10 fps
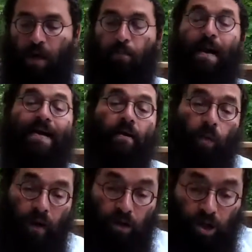
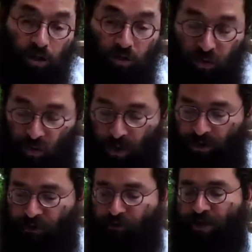Many Jews wear
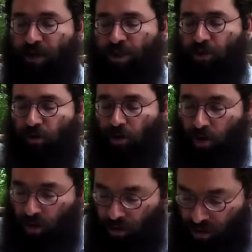traditional
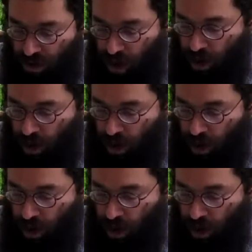clothes